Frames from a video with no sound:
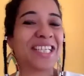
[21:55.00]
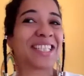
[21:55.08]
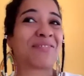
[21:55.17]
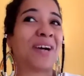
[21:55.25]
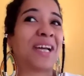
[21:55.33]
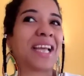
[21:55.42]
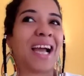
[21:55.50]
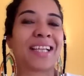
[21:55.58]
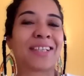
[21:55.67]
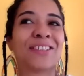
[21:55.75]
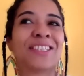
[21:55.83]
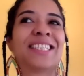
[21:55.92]
it's funny. I
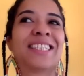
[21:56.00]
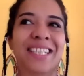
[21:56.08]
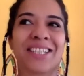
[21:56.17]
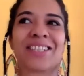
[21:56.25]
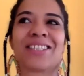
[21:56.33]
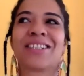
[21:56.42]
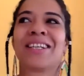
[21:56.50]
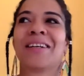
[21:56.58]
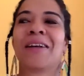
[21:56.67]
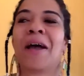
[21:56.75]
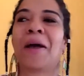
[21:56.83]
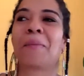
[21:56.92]
don't teach
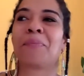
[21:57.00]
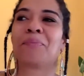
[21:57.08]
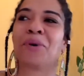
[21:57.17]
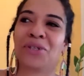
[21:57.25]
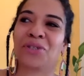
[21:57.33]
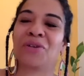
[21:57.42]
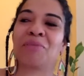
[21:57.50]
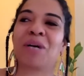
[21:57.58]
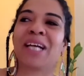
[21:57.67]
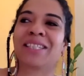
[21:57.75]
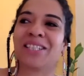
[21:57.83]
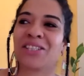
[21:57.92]
poetry, but
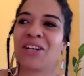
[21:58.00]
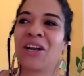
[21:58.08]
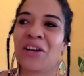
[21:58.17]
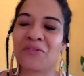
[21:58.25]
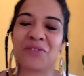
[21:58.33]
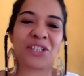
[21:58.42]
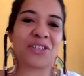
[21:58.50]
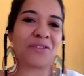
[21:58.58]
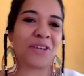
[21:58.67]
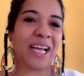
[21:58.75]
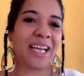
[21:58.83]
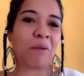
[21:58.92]
I teach a lot of fiction
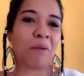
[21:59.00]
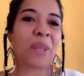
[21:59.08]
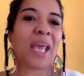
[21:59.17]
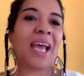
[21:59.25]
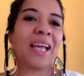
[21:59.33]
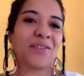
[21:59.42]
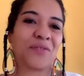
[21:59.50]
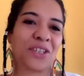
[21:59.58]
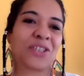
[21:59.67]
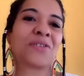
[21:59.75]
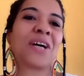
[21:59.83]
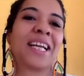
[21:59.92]
writing. And in
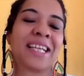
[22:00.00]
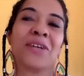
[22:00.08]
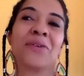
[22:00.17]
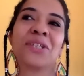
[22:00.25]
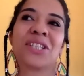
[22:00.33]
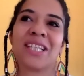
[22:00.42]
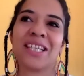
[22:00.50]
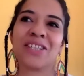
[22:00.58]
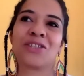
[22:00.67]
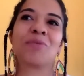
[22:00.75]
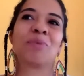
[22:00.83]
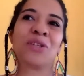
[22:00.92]
fiction writing, I always
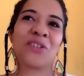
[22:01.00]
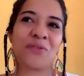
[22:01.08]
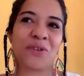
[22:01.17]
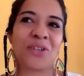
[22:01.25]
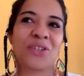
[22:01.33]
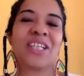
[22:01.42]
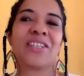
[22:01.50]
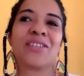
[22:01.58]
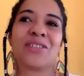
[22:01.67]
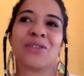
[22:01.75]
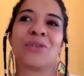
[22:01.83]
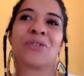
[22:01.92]
teach to be universal is
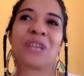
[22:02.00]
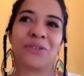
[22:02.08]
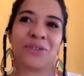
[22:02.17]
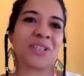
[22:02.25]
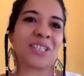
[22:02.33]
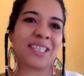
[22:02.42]
to go down to the